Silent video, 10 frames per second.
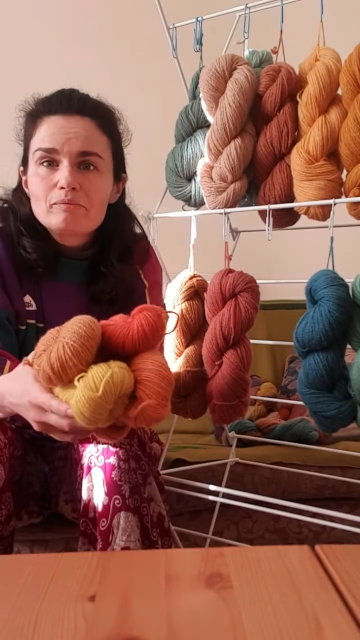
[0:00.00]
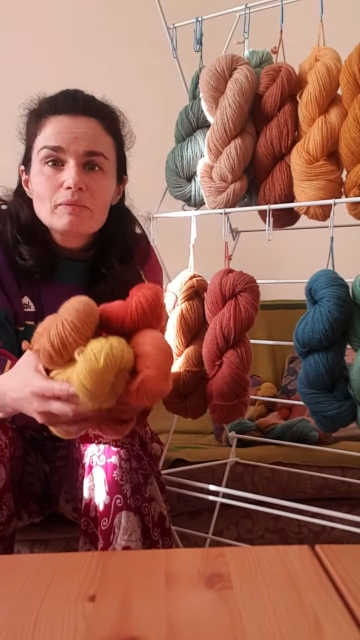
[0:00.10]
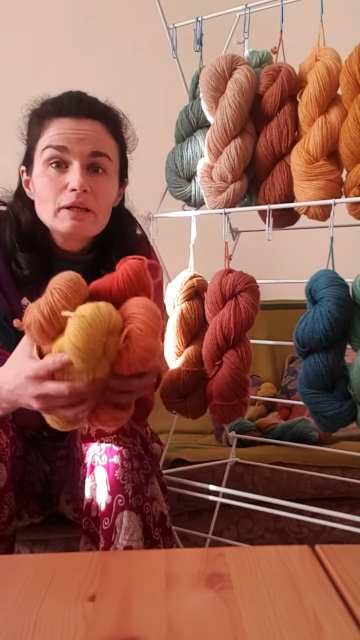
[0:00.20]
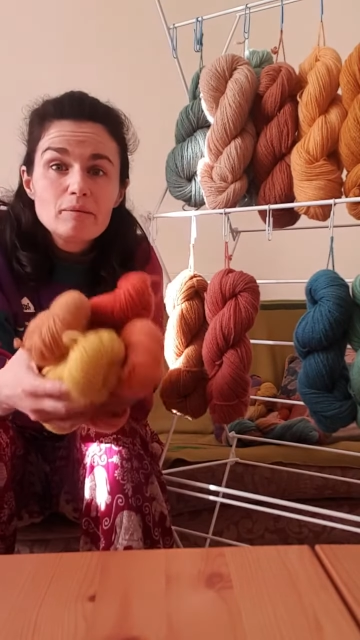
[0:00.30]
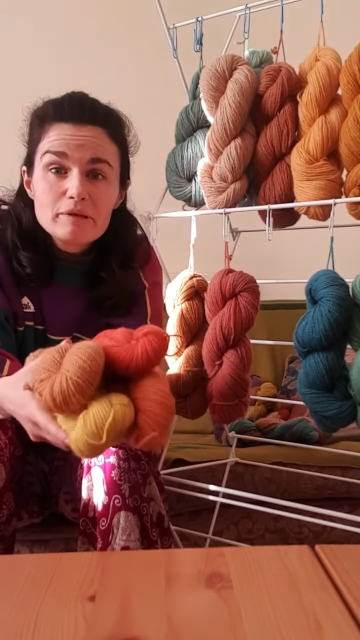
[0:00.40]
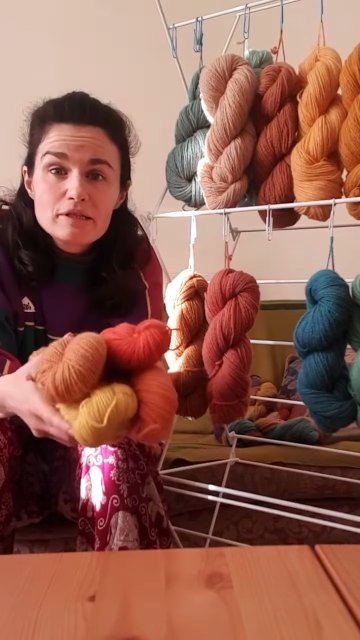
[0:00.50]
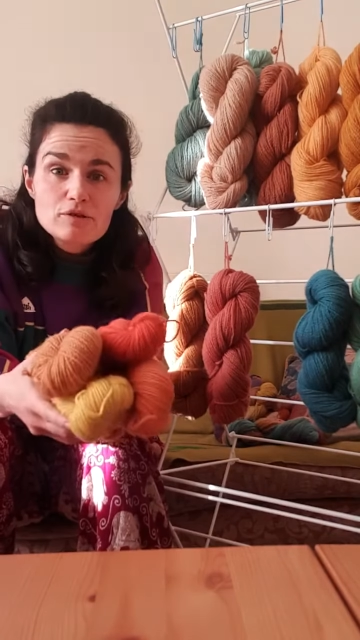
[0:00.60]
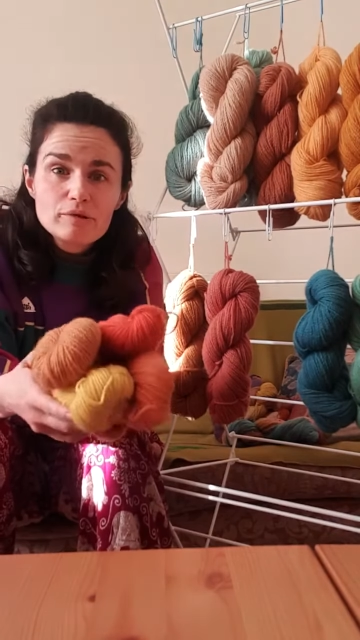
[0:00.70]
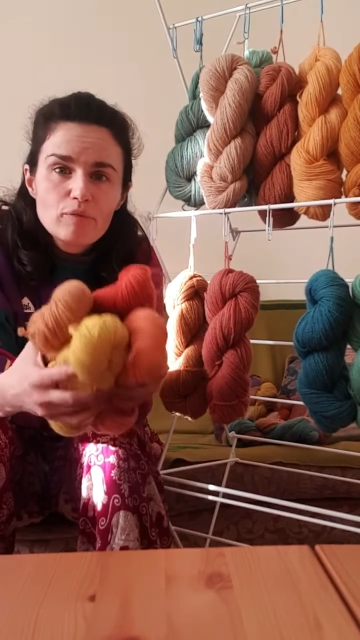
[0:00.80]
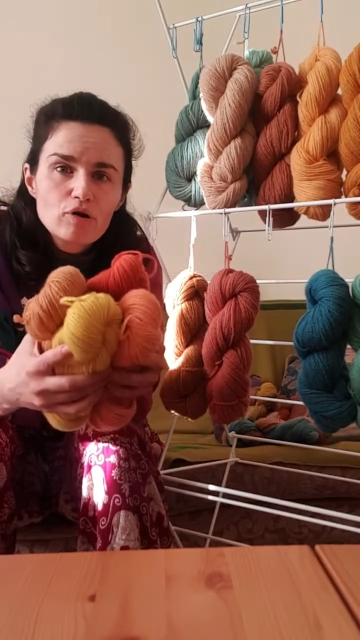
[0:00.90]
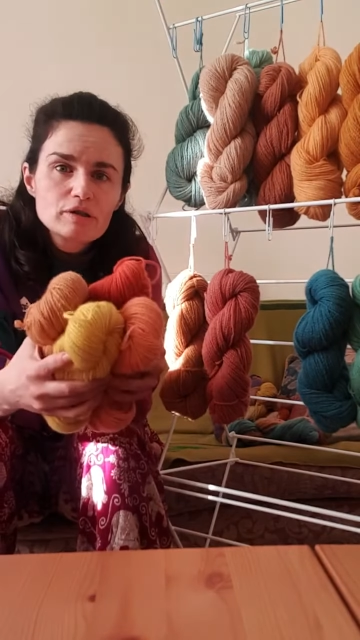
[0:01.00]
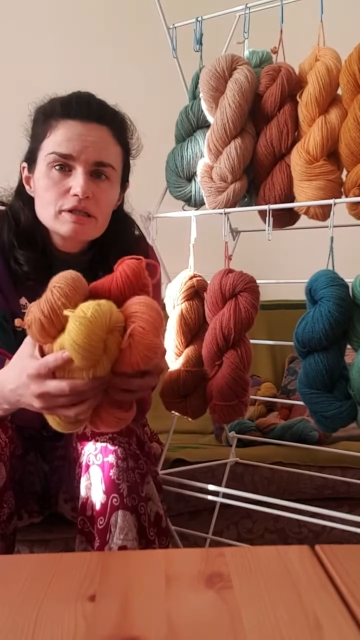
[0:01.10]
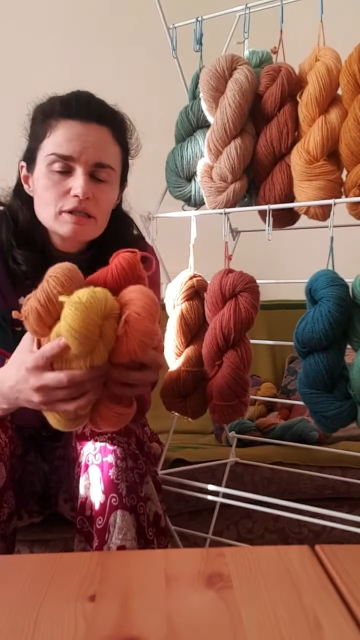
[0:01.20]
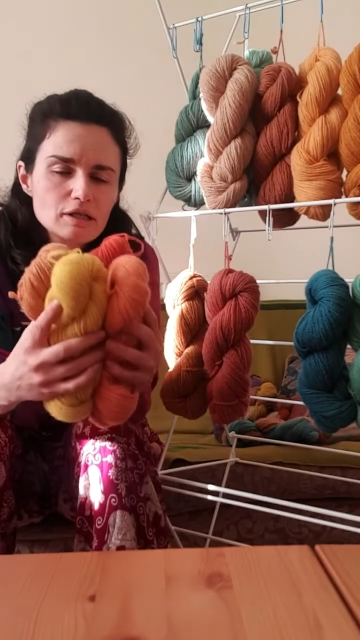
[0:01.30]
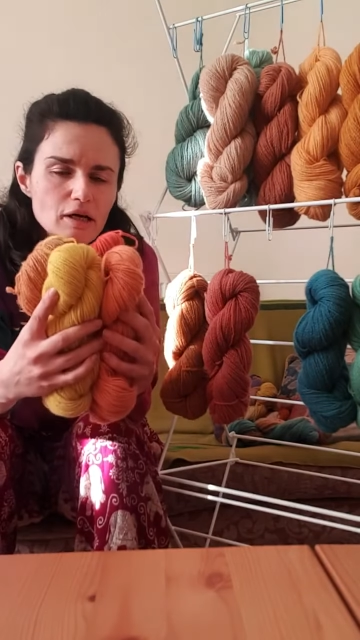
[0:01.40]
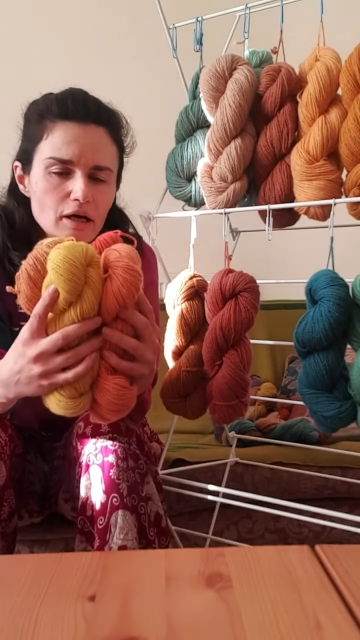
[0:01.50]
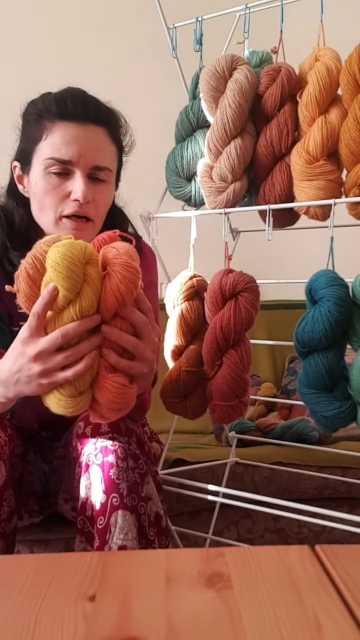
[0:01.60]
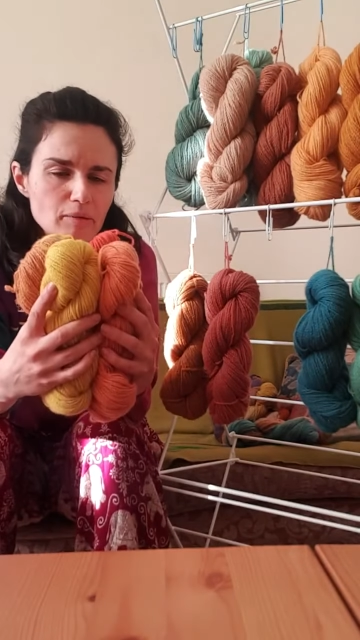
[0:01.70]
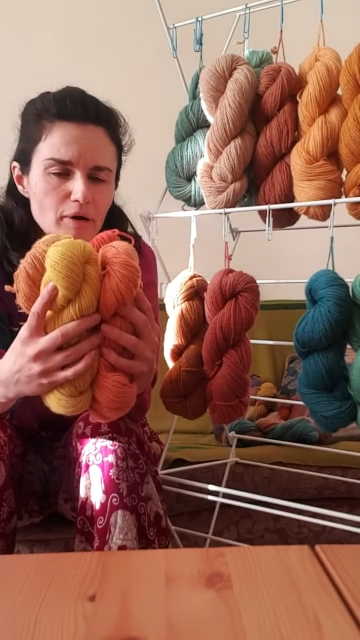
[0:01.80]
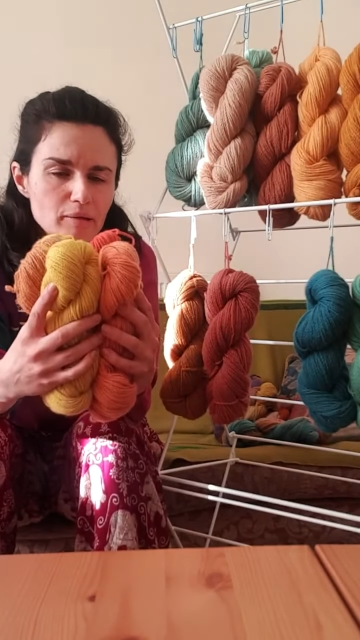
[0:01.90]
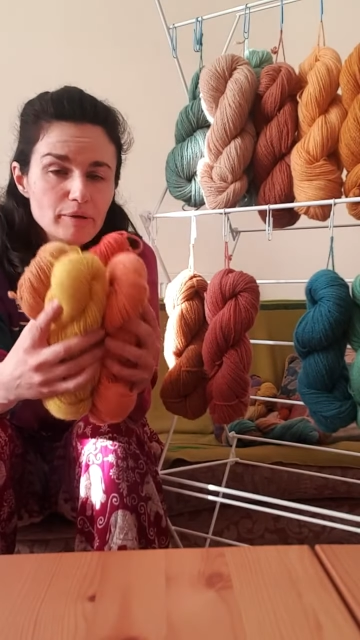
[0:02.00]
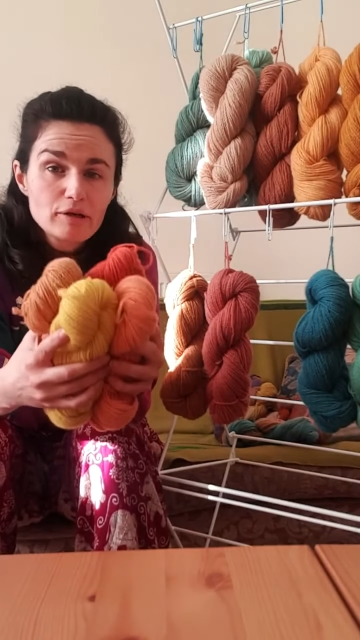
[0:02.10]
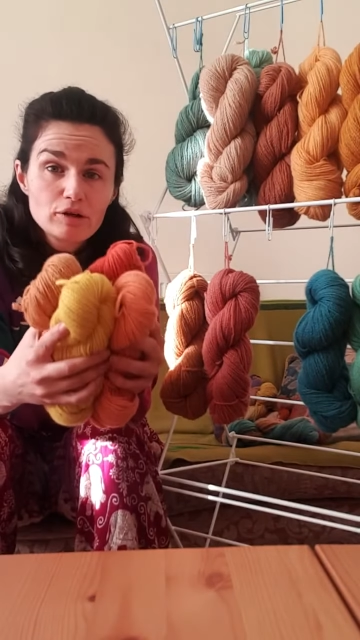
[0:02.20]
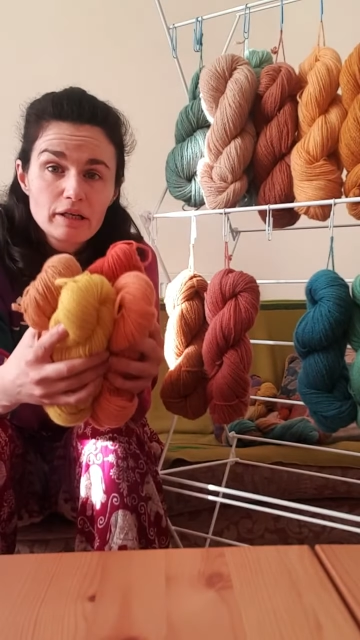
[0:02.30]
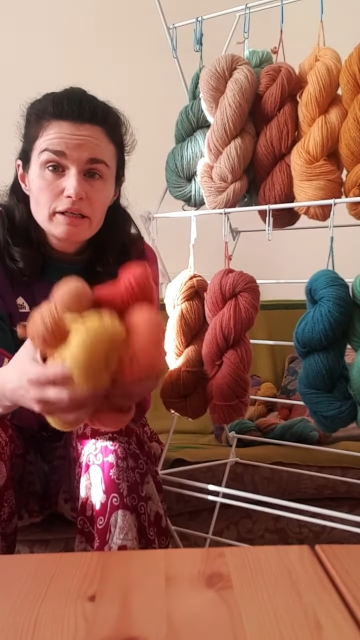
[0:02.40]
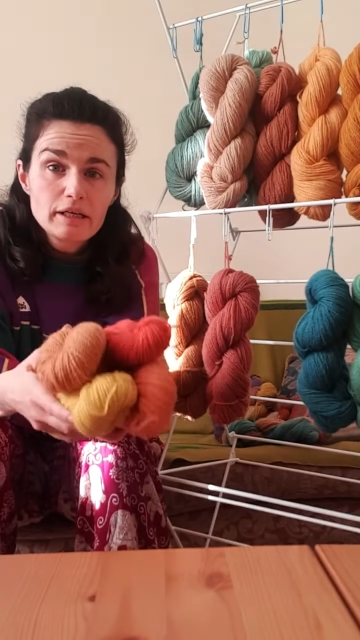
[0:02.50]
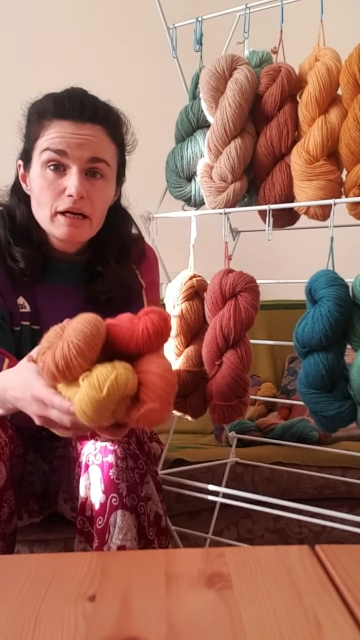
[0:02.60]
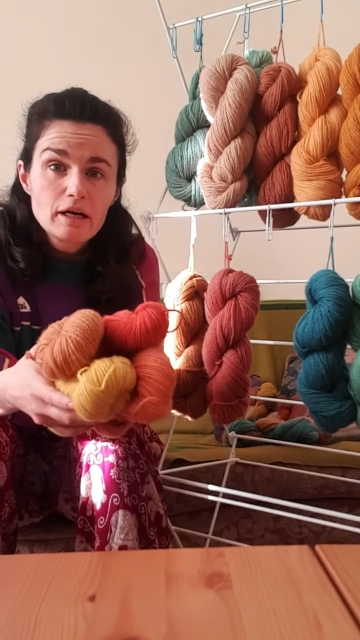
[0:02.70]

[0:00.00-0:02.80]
the mystery box might be a good idea.